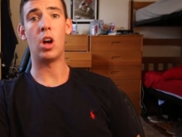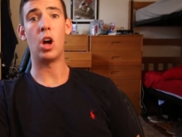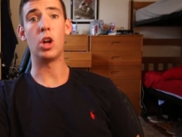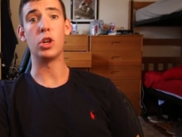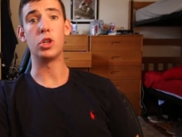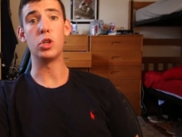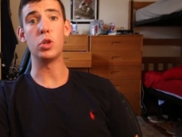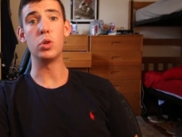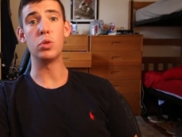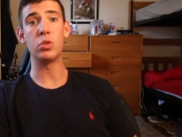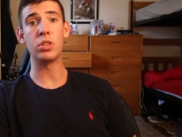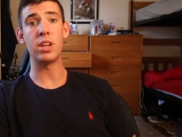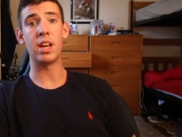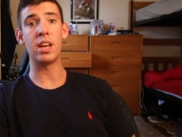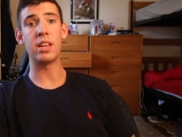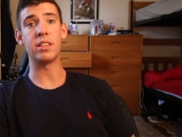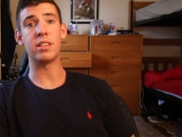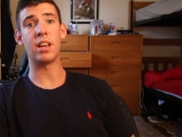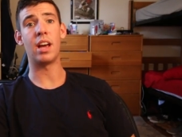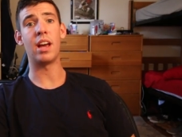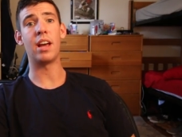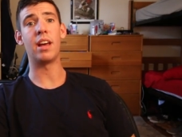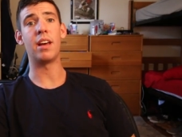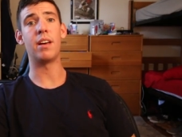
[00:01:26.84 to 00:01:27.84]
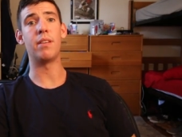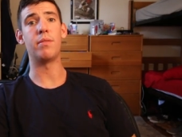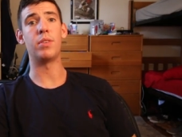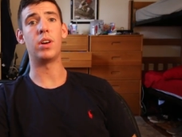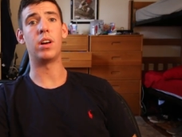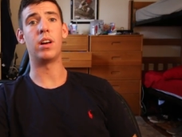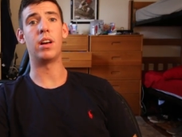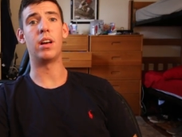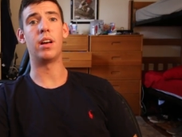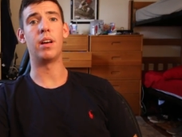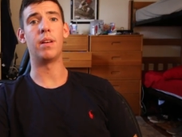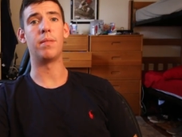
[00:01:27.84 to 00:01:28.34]
On Tuesdays, I have
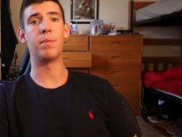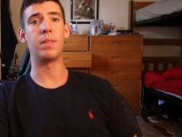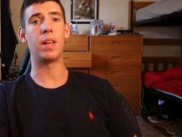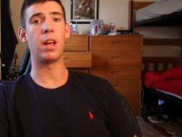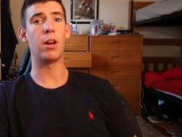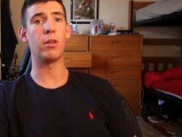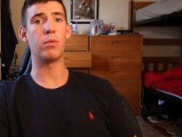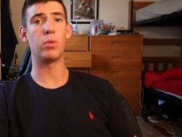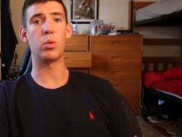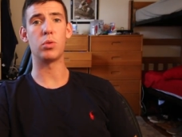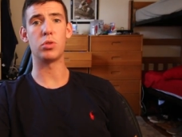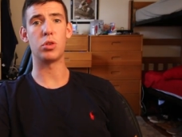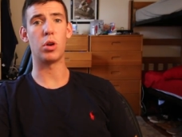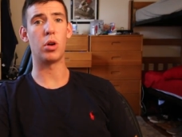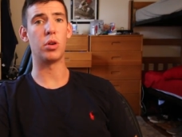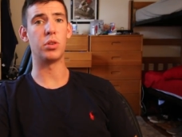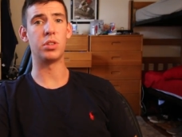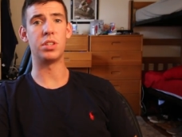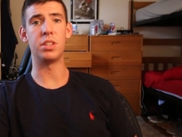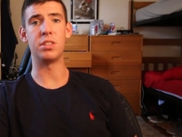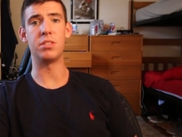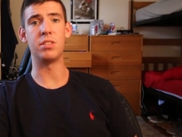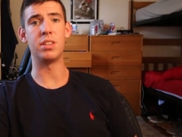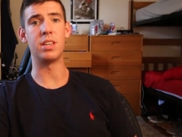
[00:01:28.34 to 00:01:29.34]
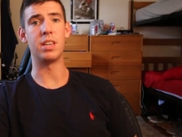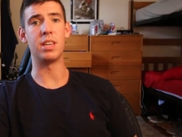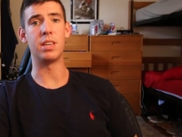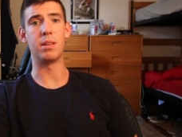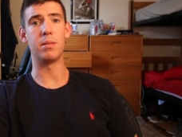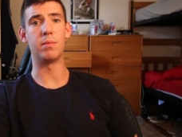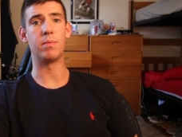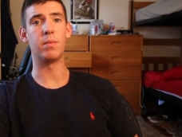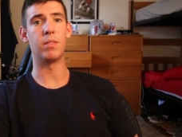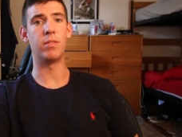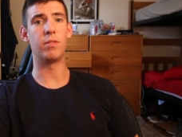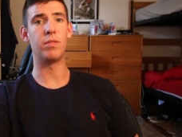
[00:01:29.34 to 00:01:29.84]
uh, Air Force R O T
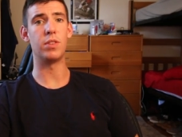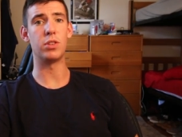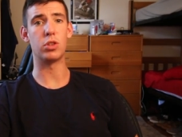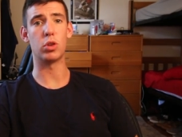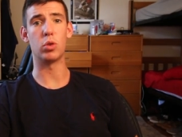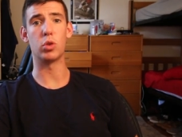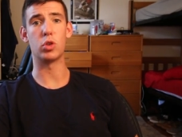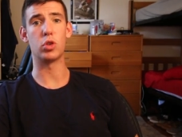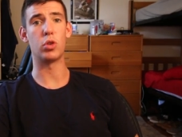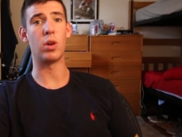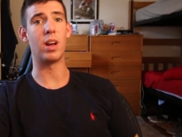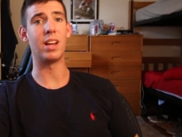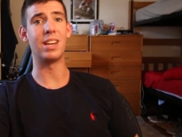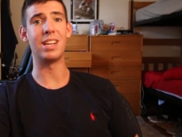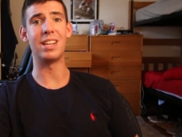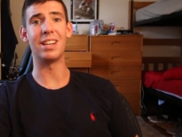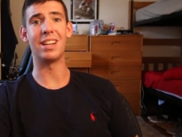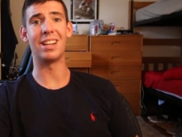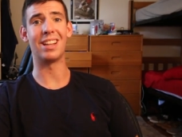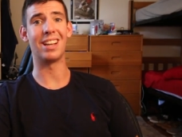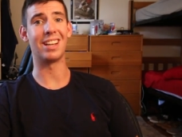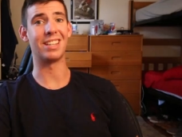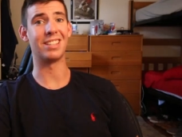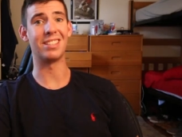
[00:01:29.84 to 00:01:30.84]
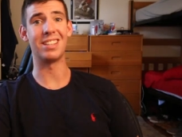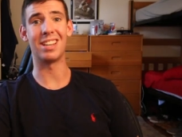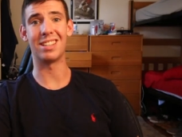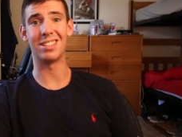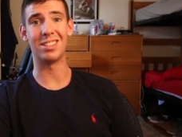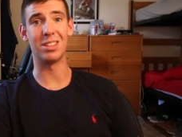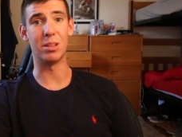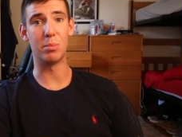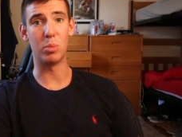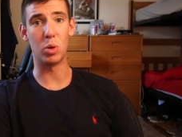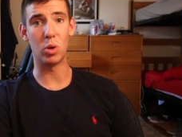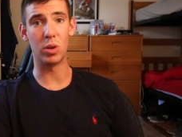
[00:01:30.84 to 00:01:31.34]
C physical training at like
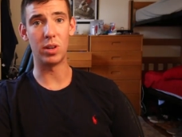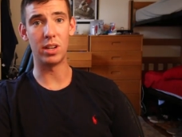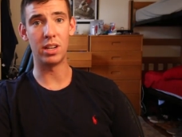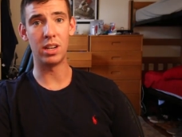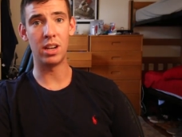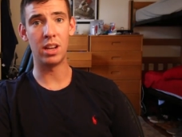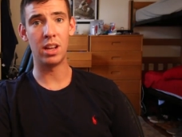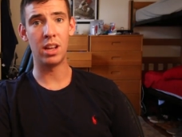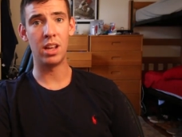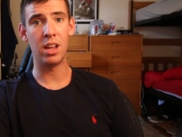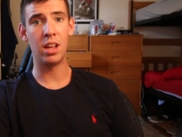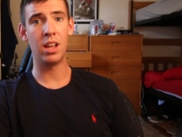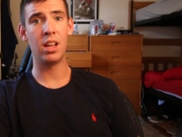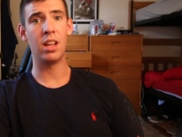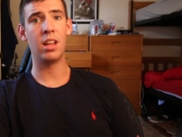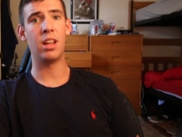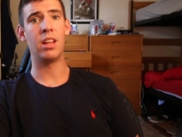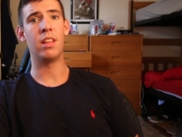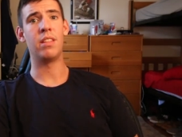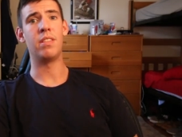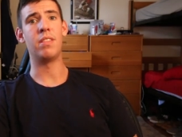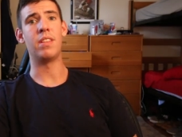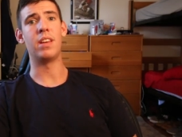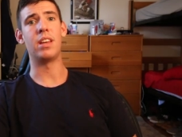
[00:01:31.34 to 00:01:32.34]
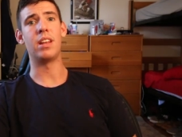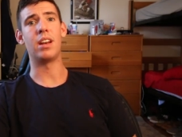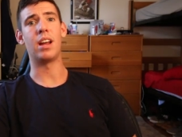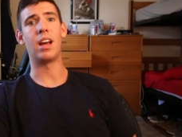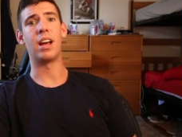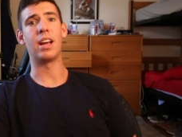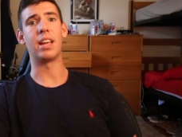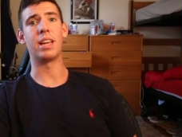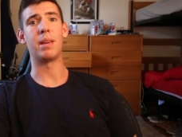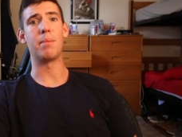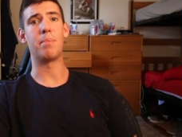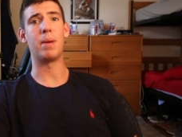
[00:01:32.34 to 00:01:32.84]
six in the morning. Then
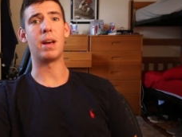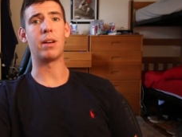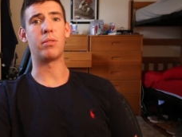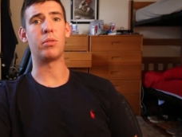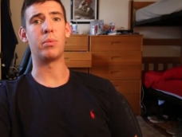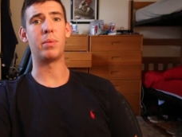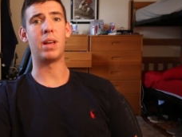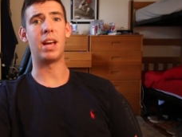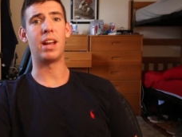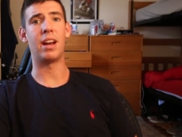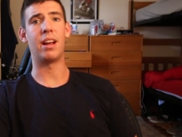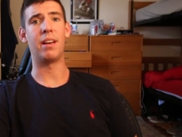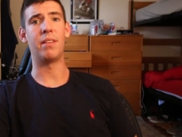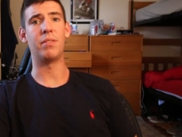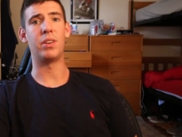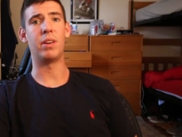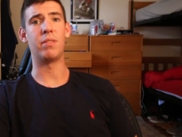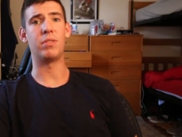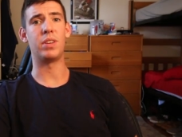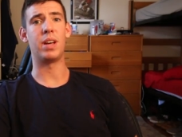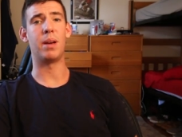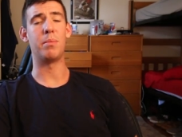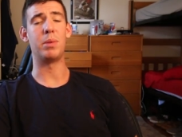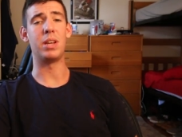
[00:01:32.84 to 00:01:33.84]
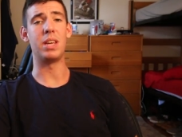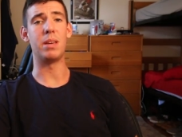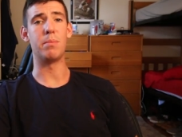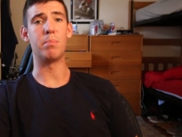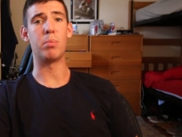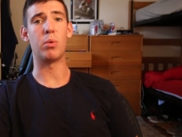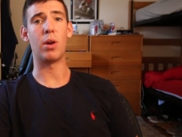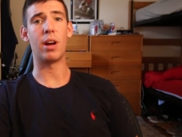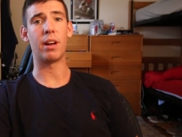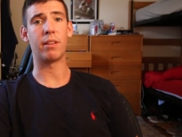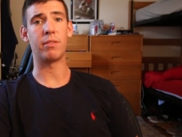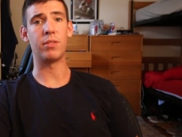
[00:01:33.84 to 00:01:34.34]
I get back from that, I have enough time to
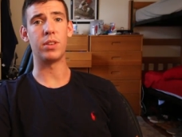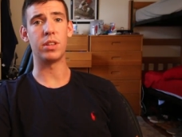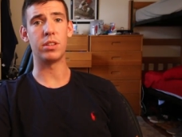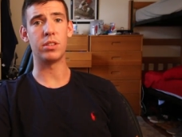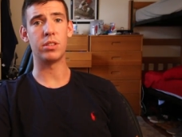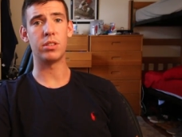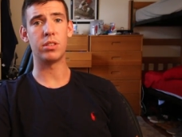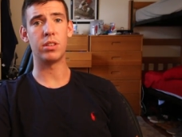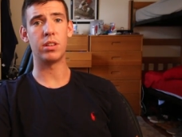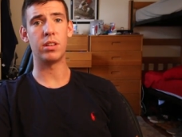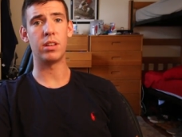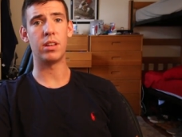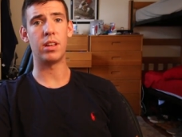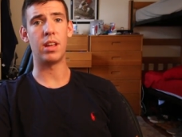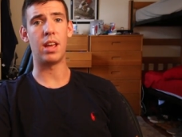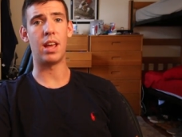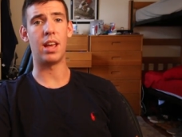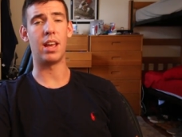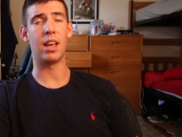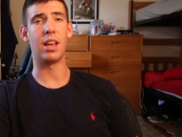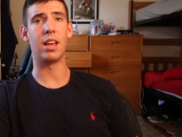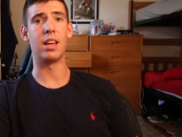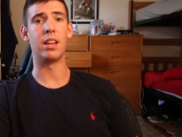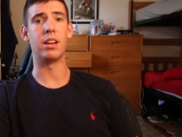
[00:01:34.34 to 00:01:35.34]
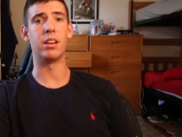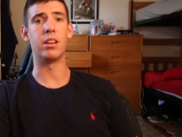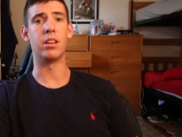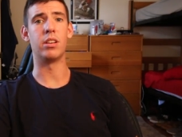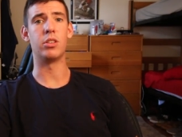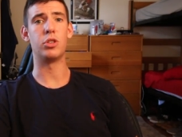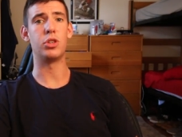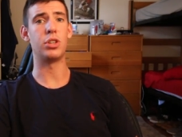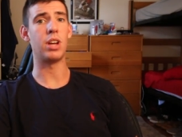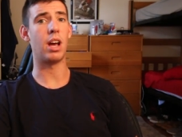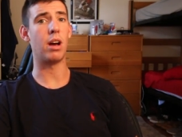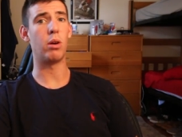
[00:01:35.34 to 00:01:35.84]
eat breakfast and
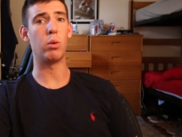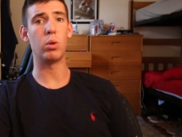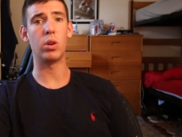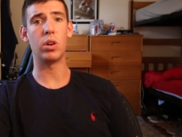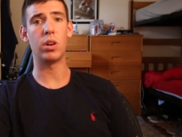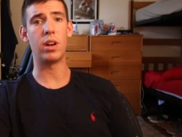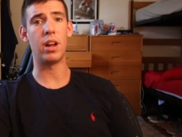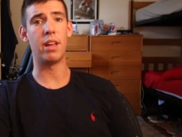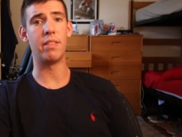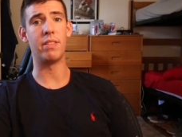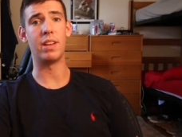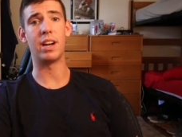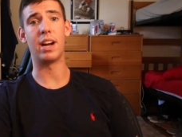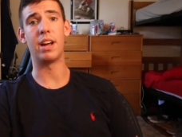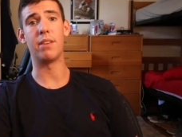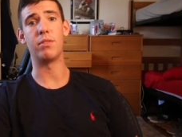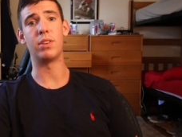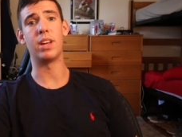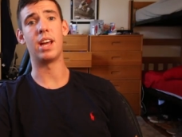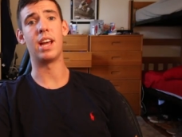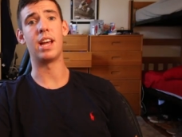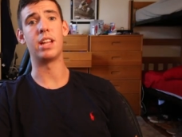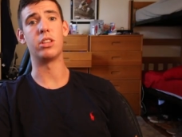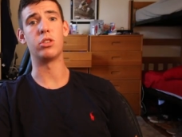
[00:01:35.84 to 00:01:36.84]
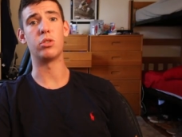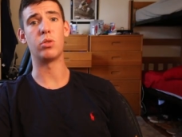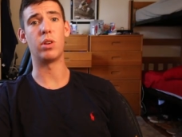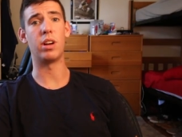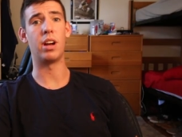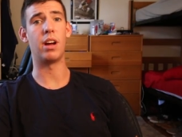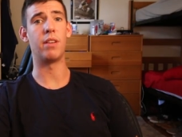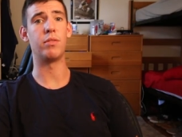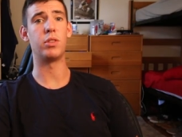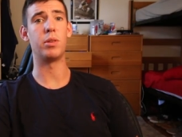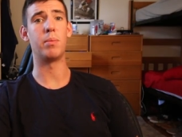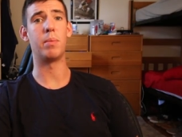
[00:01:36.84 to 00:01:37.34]
shower, and then I have to head
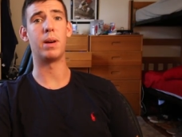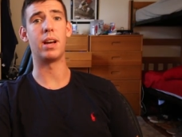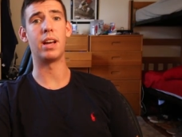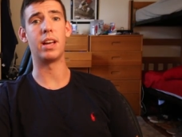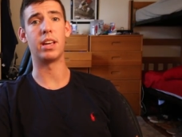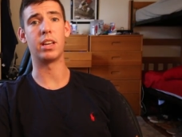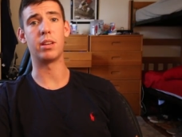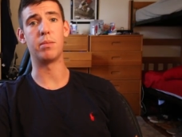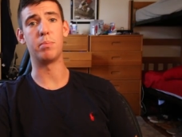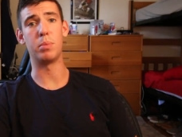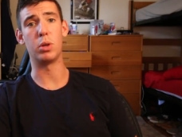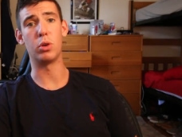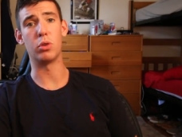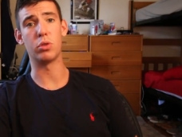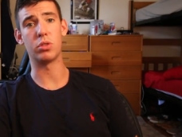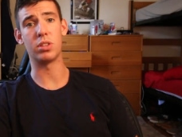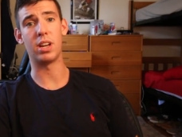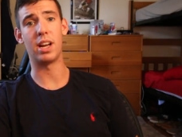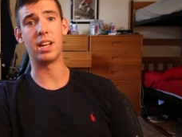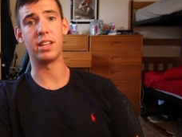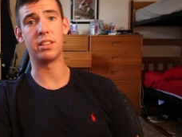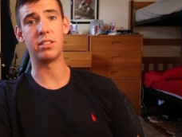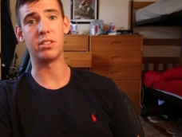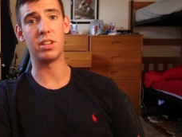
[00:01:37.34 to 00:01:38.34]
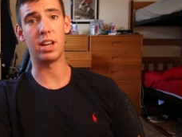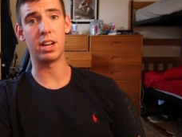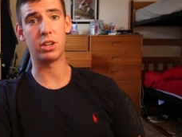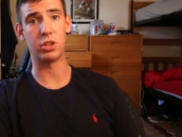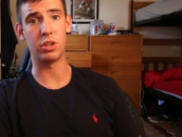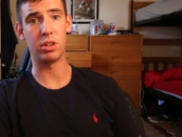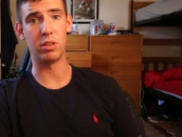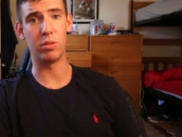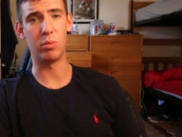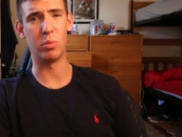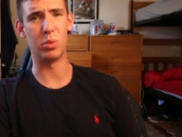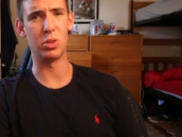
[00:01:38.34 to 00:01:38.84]
straight off to my computer science
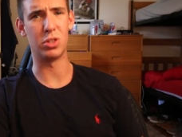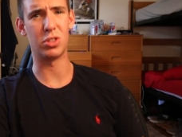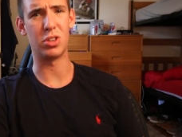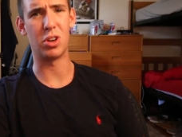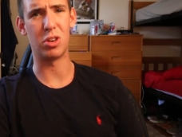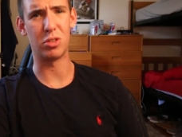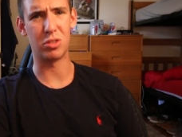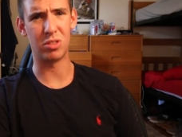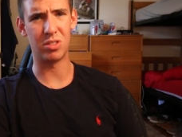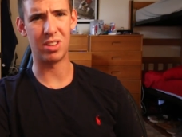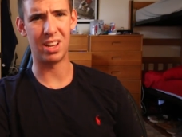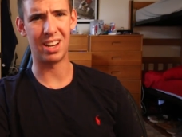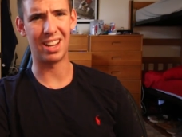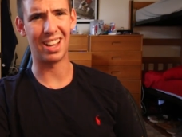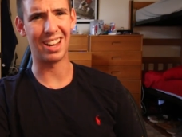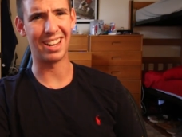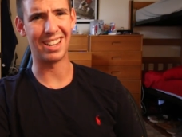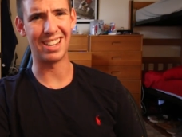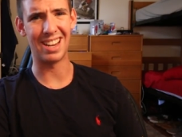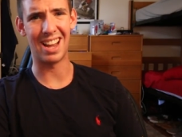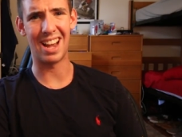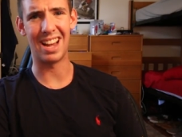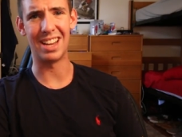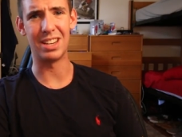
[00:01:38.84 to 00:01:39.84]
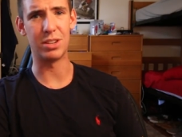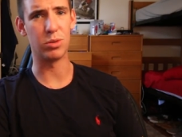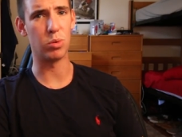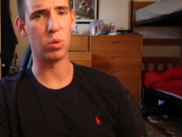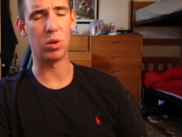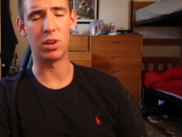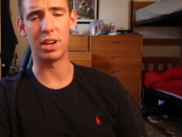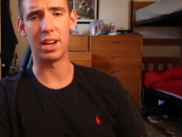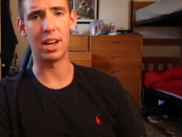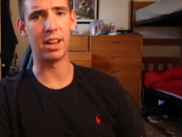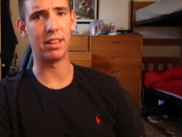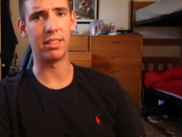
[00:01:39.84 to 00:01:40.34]
section, which starts at like nine
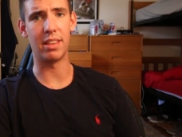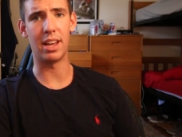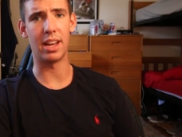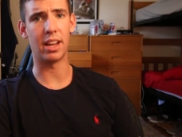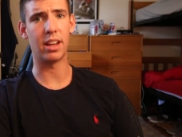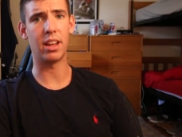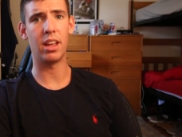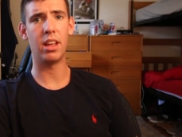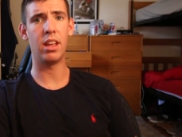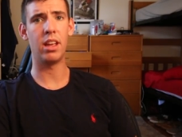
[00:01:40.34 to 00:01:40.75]
twenty, I think.